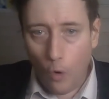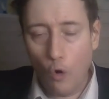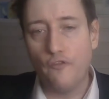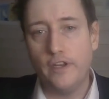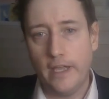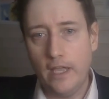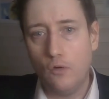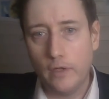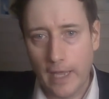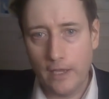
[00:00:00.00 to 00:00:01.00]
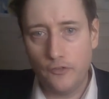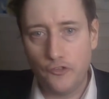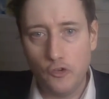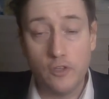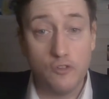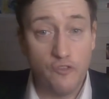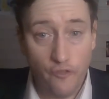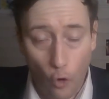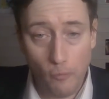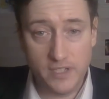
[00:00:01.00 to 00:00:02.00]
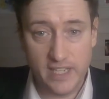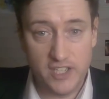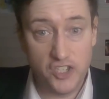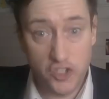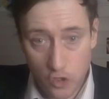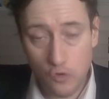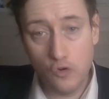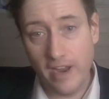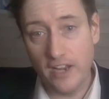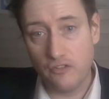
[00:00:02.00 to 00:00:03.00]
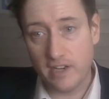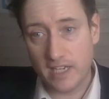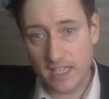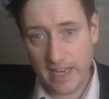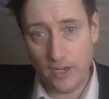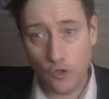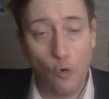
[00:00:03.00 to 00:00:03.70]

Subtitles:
or if it inculcates you with conformity to too greater extent,